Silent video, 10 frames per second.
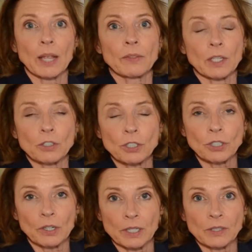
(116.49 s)
and the
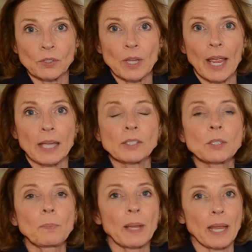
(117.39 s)
insurance has
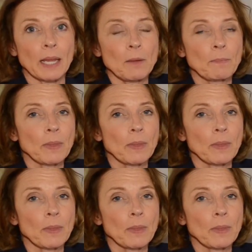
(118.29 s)
to pay